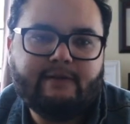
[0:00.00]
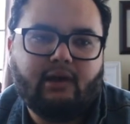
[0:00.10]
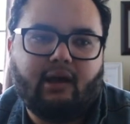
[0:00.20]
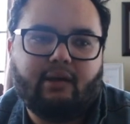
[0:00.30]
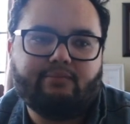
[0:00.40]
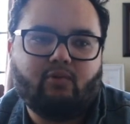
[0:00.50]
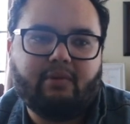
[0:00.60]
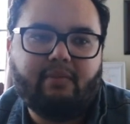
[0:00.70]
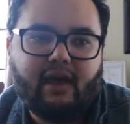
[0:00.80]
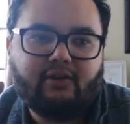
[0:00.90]
What
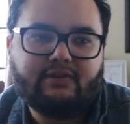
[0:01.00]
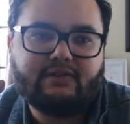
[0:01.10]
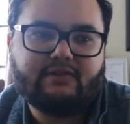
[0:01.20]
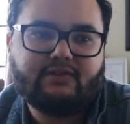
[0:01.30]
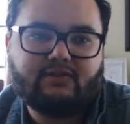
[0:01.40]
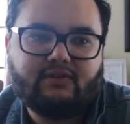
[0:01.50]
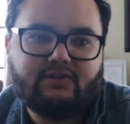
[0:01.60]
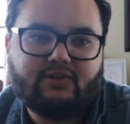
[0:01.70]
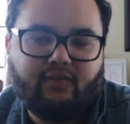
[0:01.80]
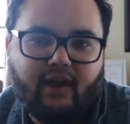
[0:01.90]
matters is
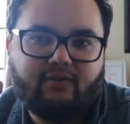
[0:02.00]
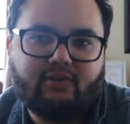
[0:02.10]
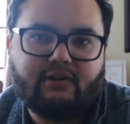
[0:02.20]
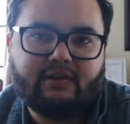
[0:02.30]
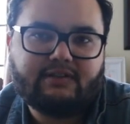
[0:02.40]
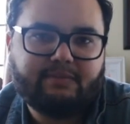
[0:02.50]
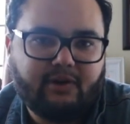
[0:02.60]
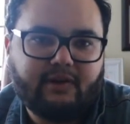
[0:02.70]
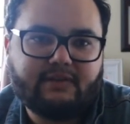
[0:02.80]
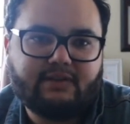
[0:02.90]
survival,
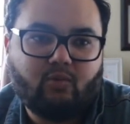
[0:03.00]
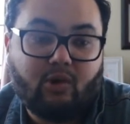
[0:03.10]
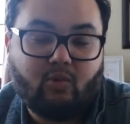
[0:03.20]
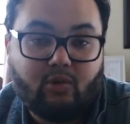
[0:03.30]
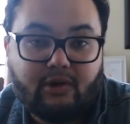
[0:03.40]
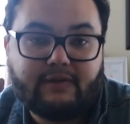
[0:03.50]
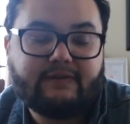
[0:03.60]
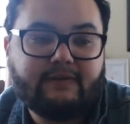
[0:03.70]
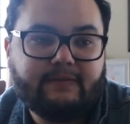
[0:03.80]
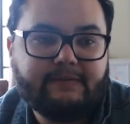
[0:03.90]
experience, and what works.